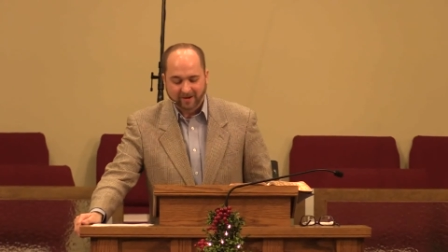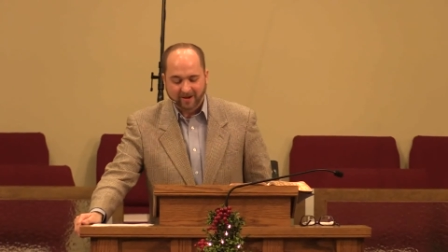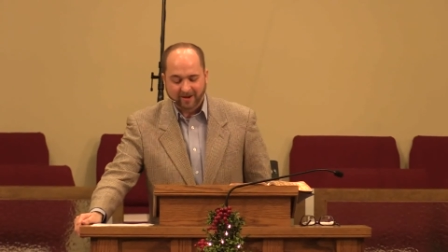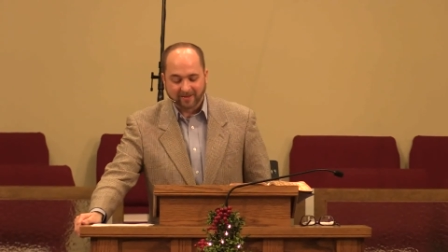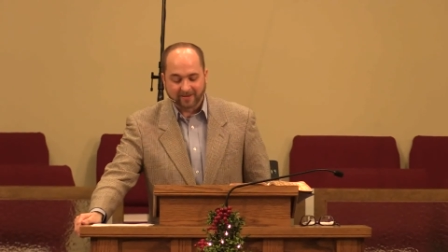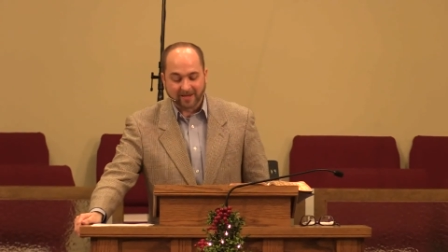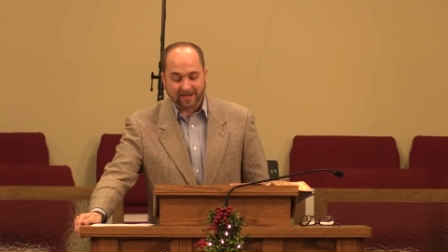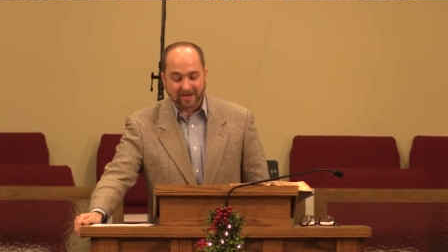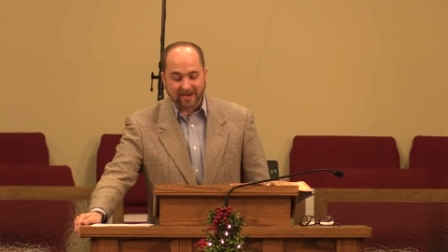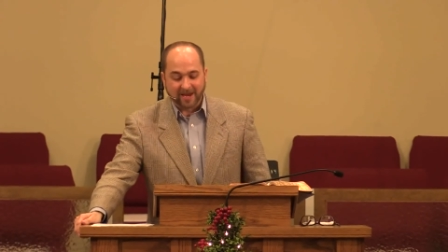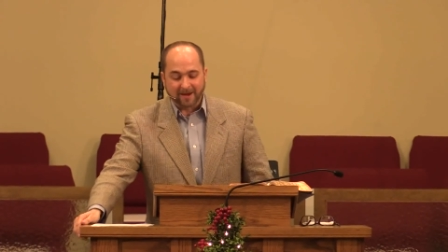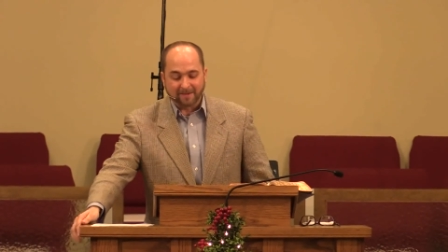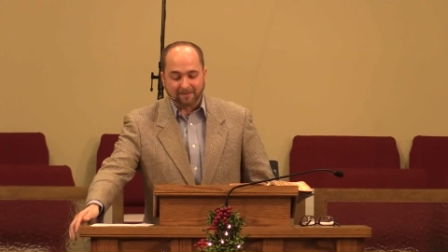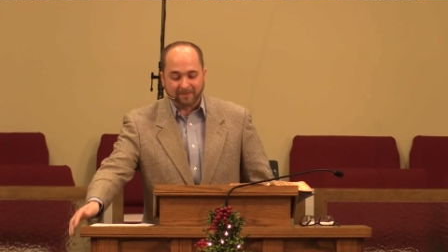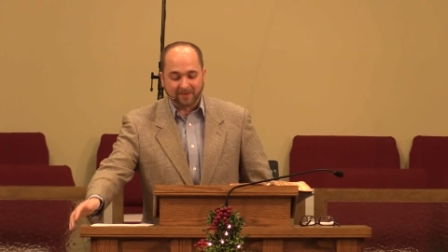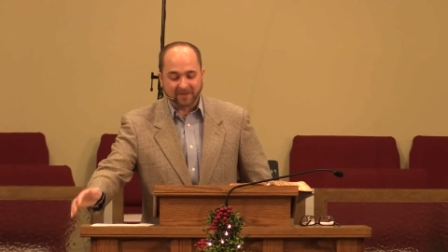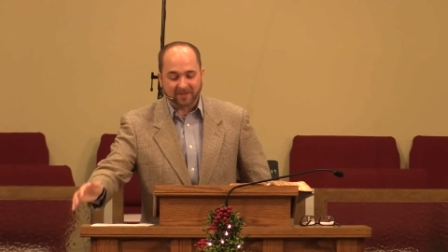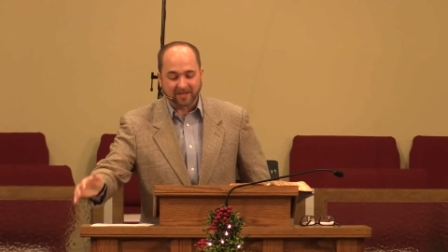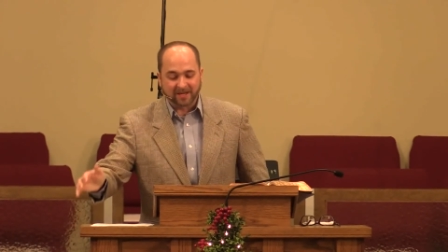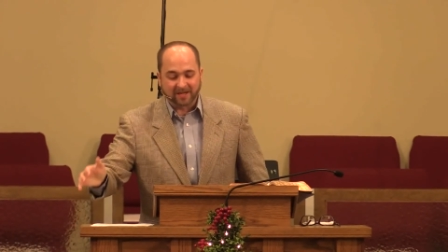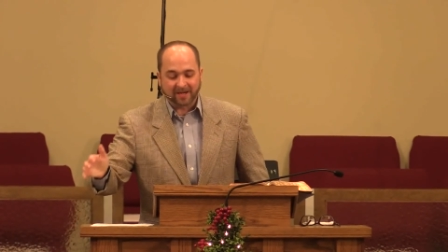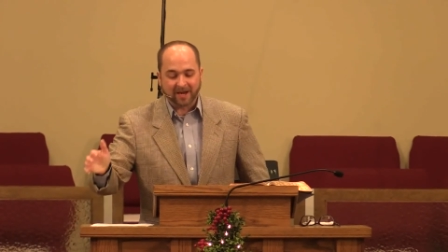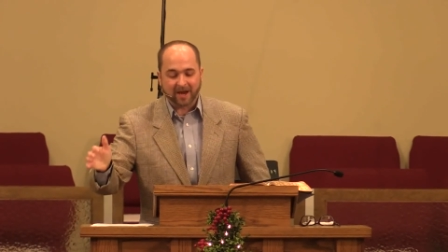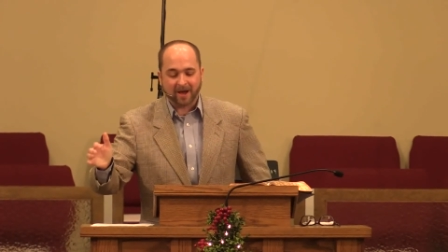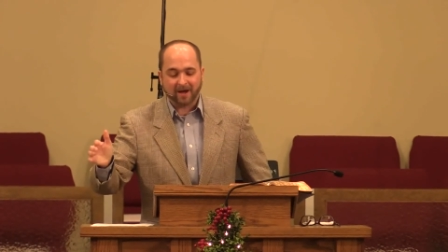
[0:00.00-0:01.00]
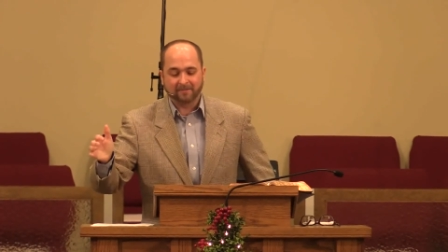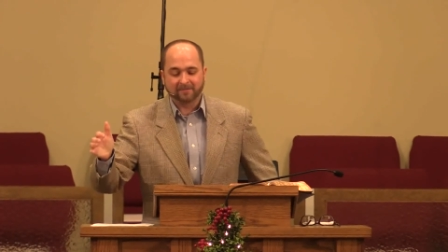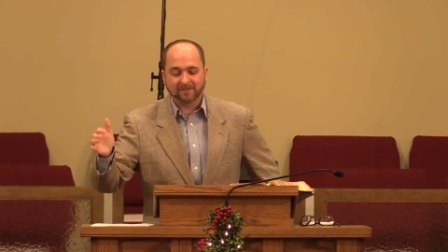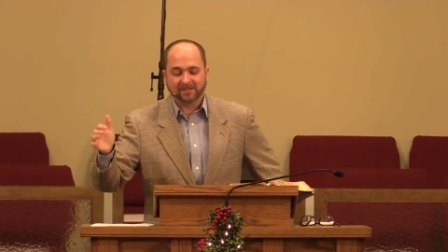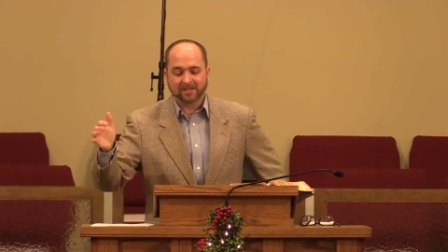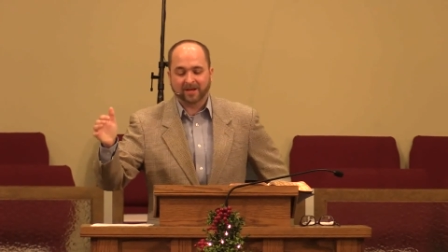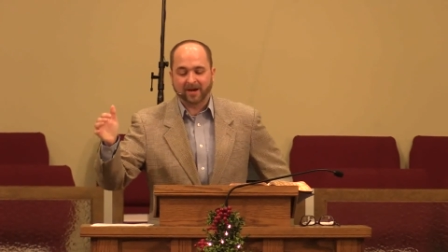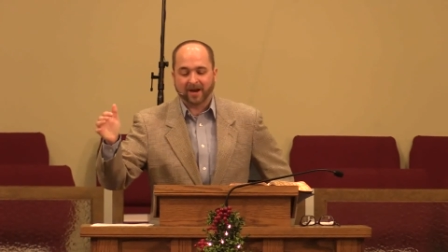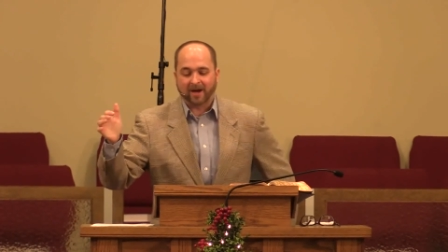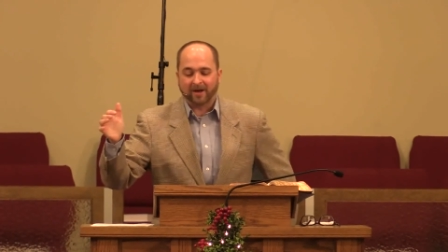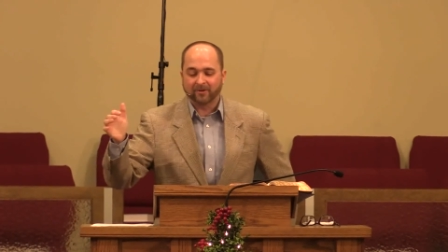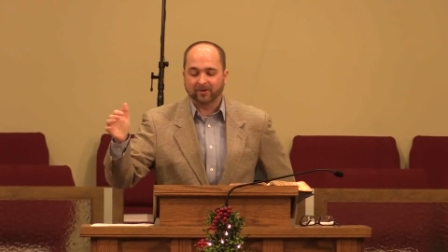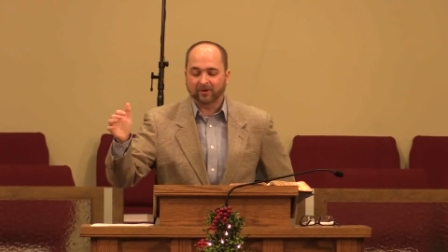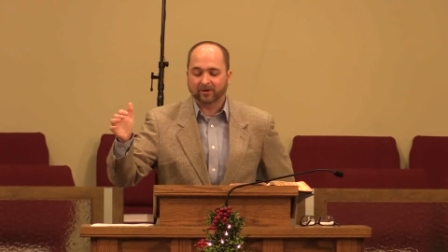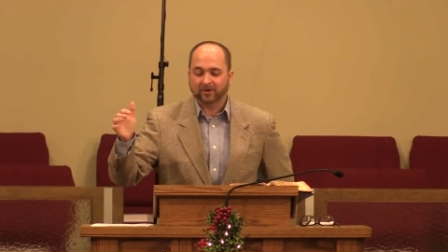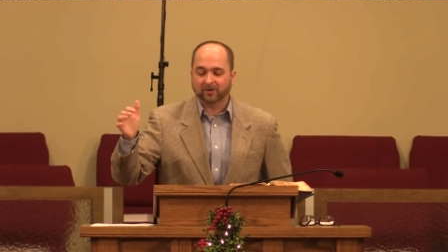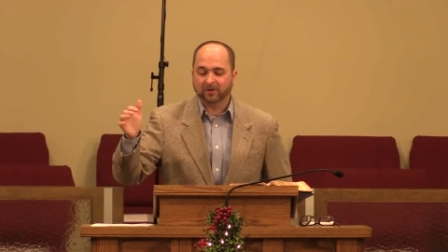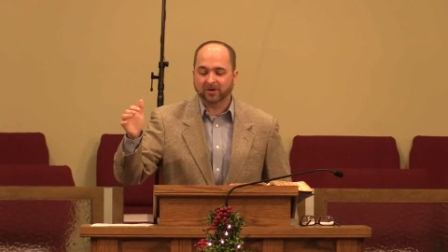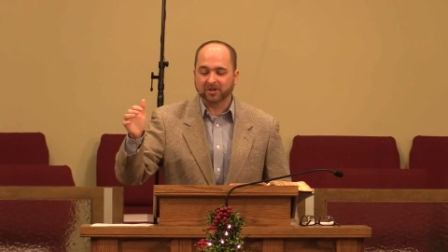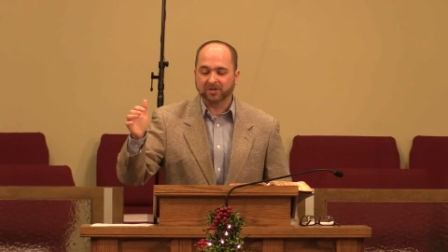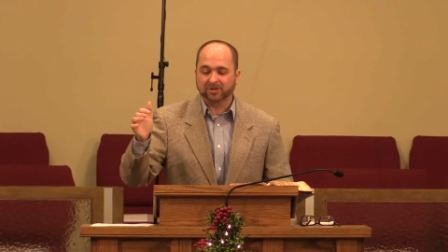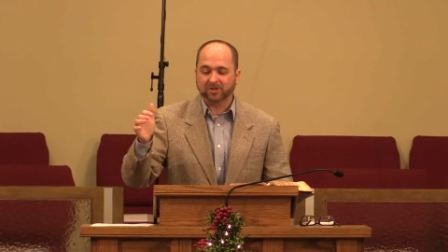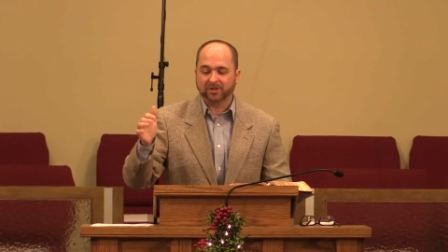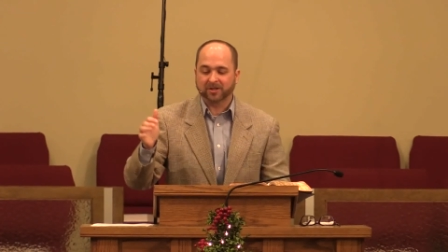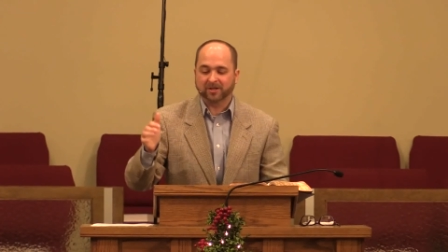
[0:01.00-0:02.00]
And the empathy comes that other
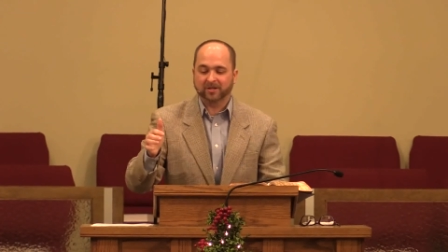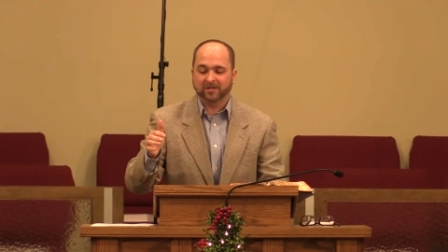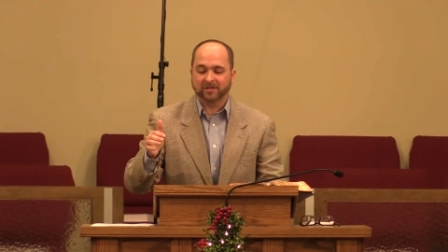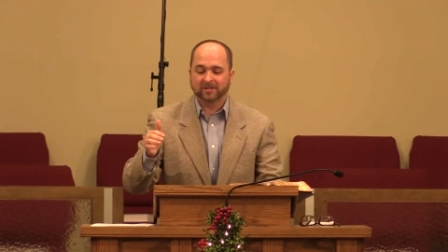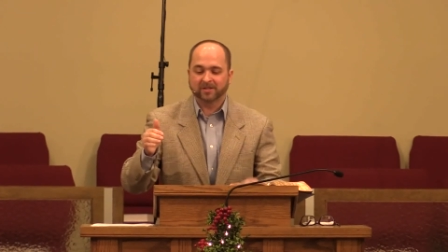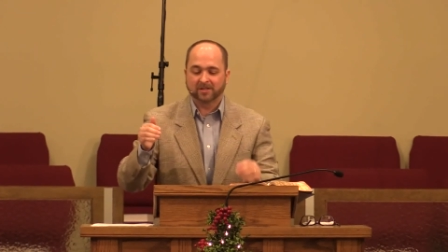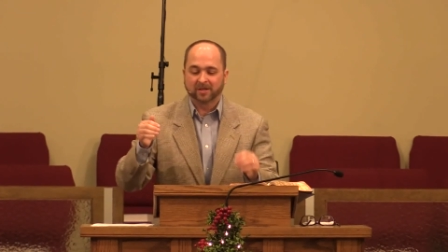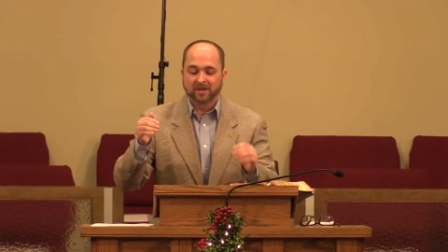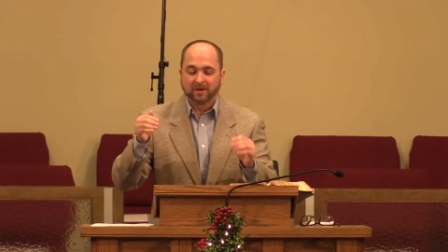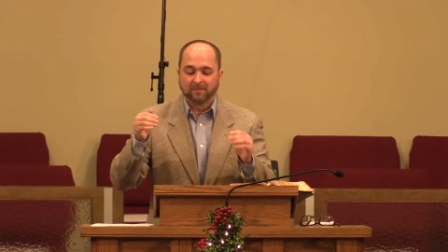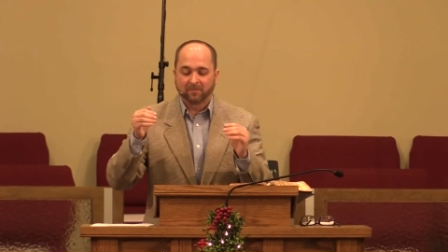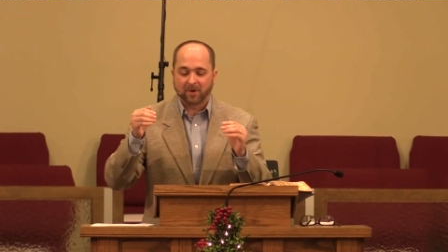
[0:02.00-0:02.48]
Christians,